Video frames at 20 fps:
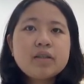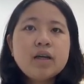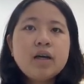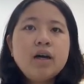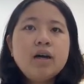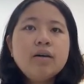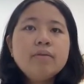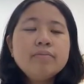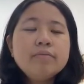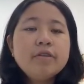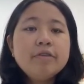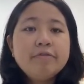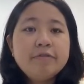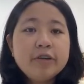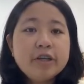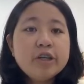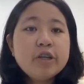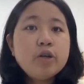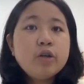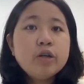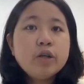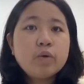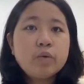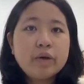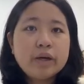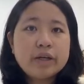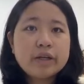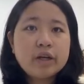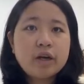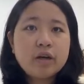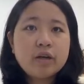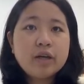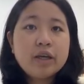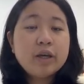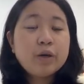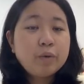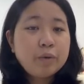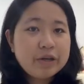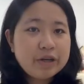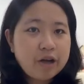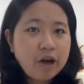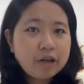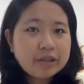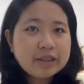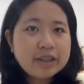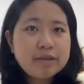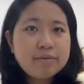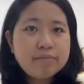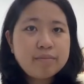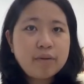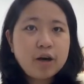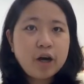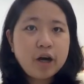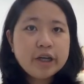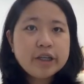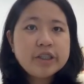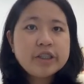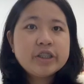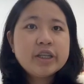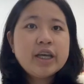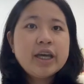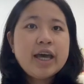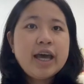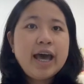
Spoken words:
The vernal equinox in March